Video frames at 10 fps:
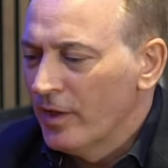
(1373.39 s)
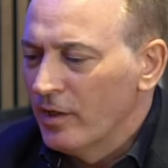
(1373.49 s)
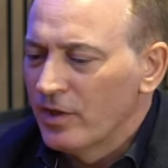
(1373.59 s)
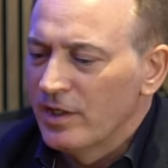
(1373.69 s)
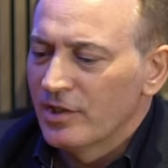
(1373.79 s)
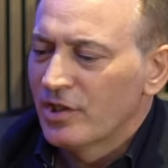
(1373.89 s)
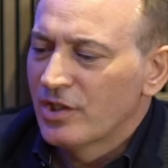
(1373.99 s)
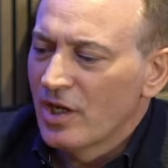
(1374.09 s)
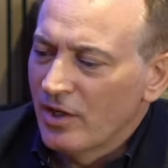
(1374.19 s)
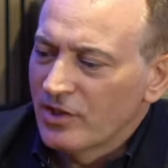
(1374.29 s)
they're looking at
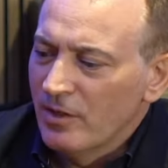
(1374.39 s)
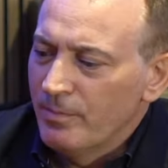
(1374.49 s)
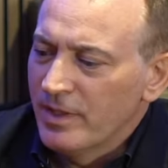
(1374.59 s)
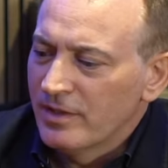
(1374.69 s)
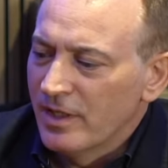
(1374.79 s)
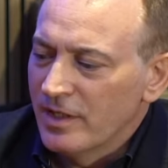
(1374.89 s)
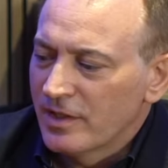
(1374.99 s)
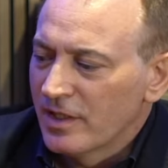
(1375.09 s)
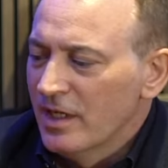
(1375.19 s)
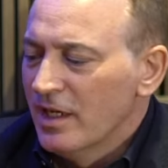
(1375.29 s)
starting a business?